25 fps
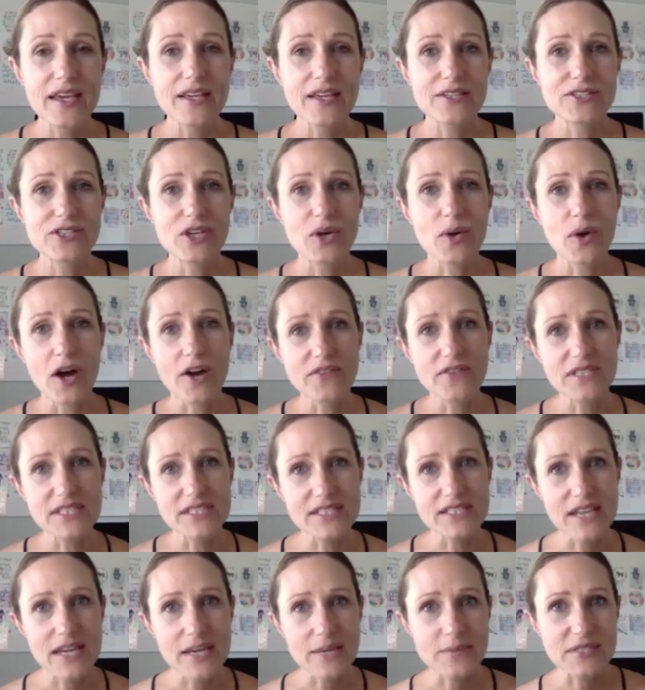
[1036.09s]
So
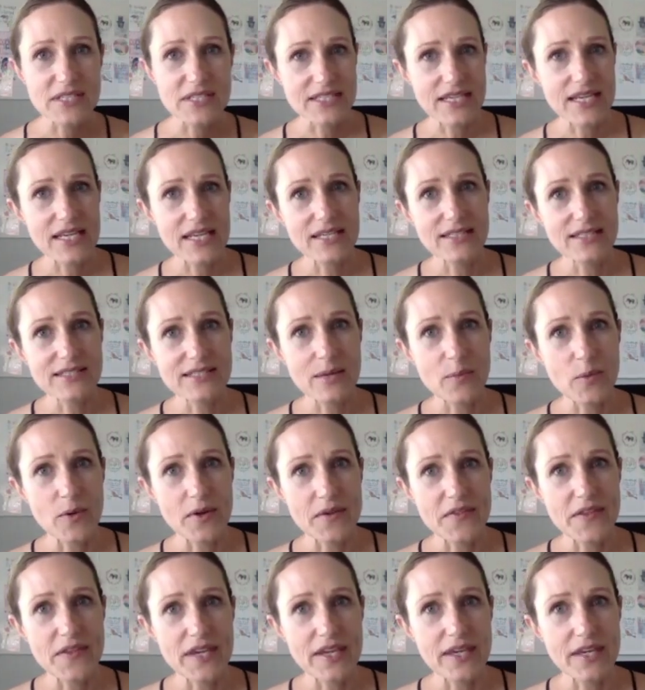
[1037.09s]
oftentimes it takes
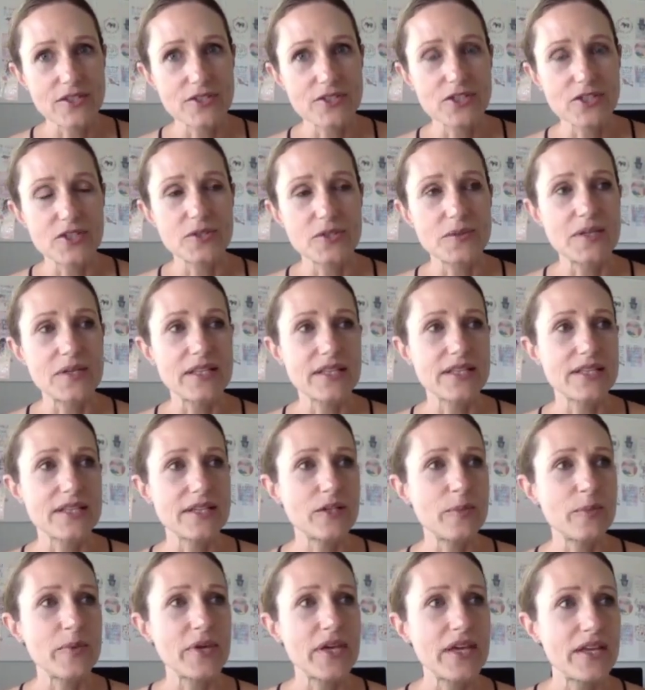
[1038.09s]
someone that can do a
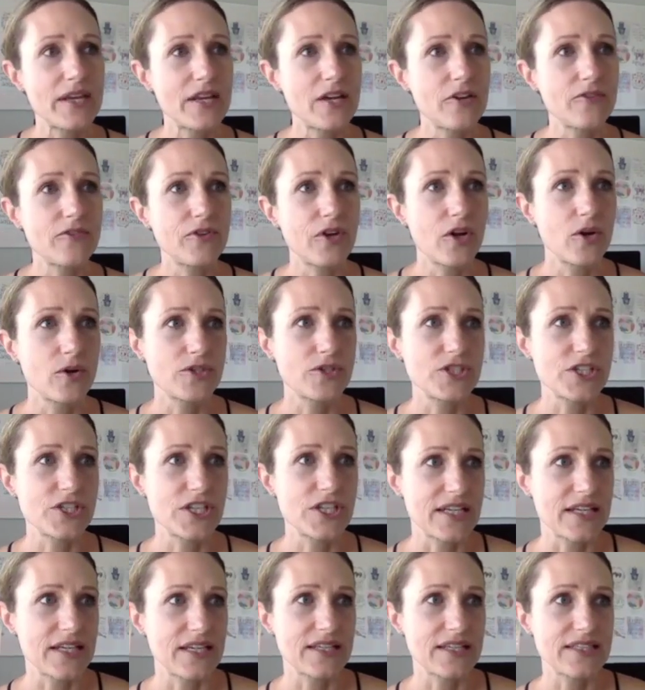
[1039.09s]
little bit of
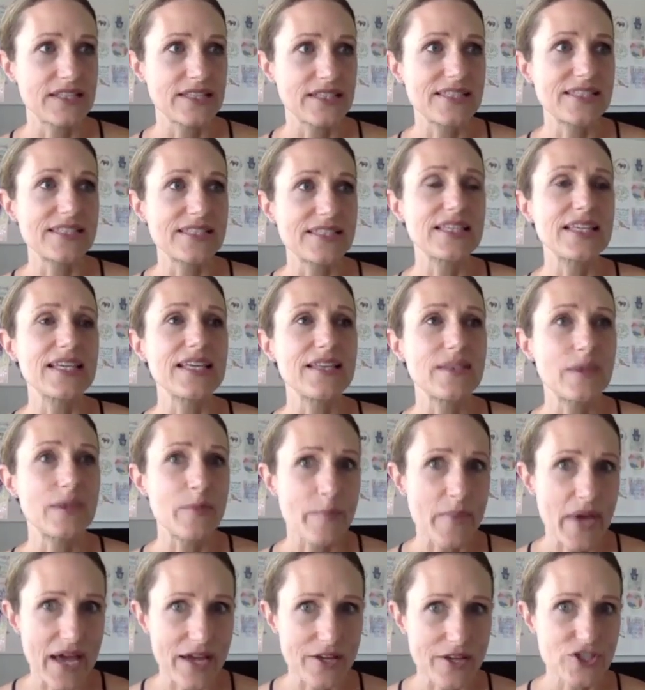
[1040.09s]
coaching to see the
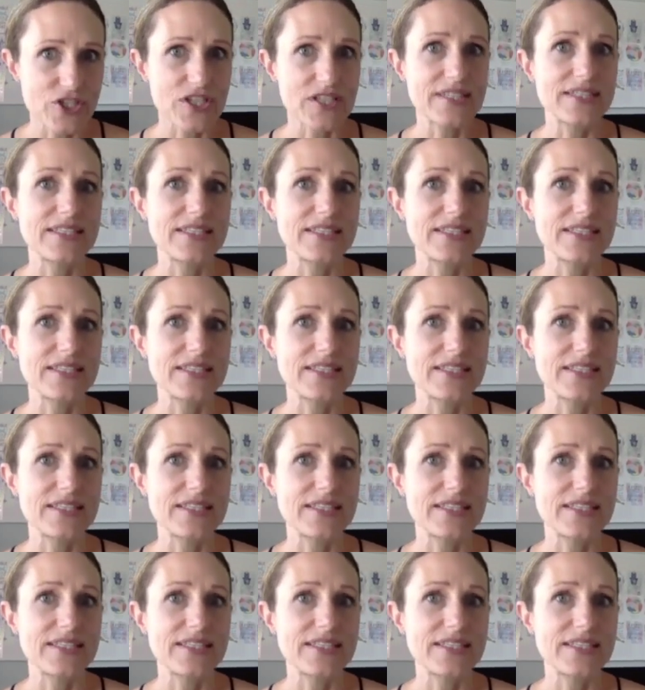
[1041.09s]
magic,